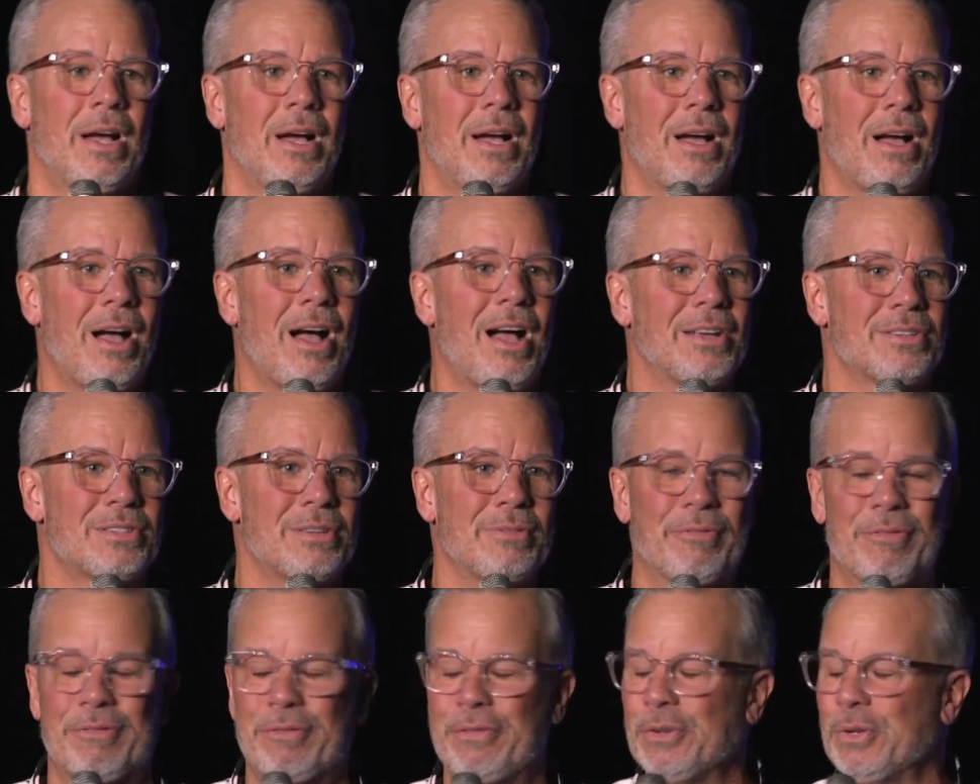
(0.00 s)
uh,
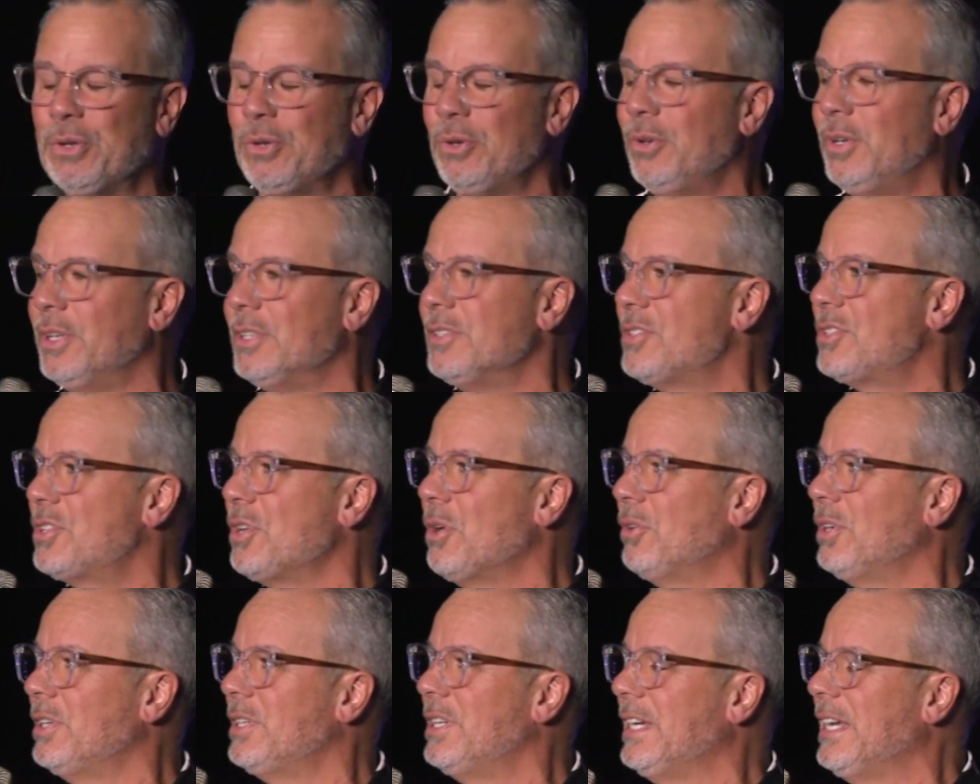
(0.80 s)
awesome food and
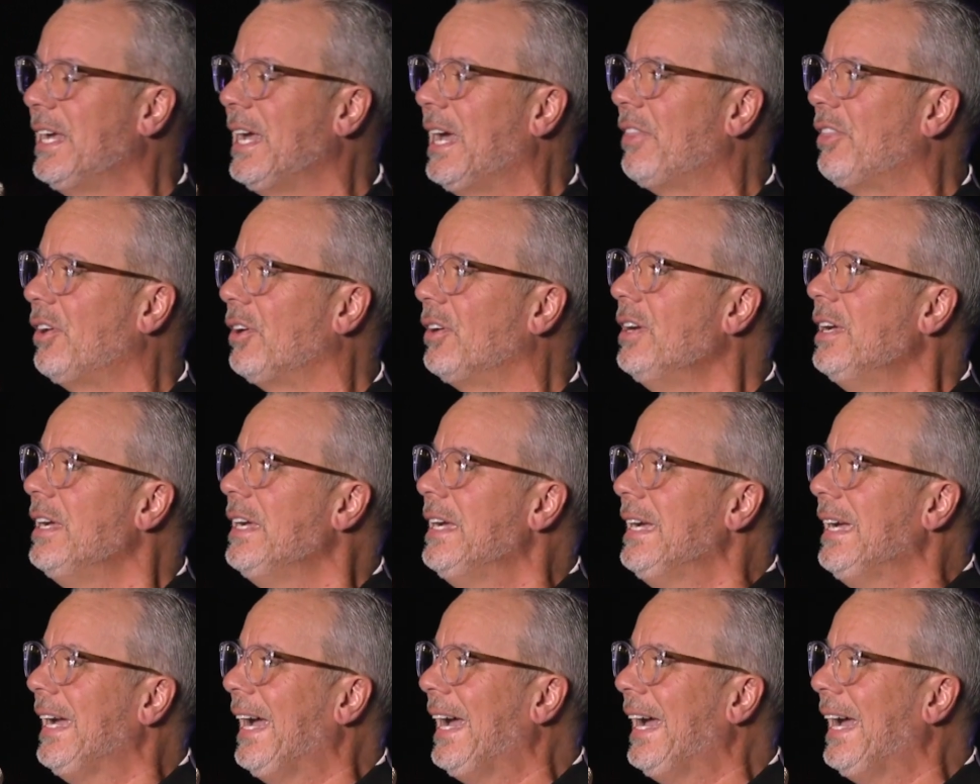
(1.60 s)
soda together,